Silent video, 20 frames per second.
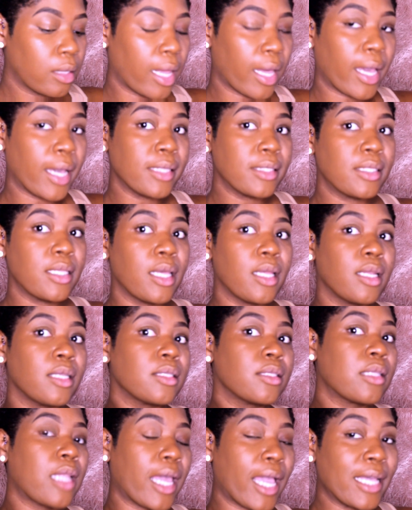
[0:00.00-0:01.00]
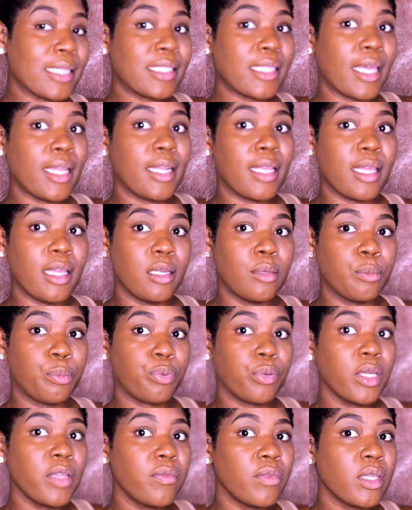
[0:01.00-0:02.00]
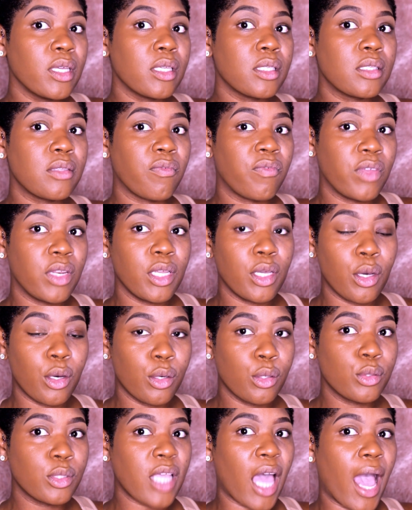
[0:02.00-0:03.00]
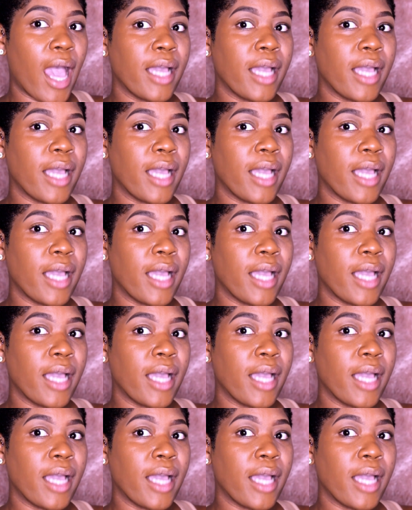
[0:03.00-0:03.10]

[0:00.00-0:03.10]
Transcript: Like I stated in previous videos,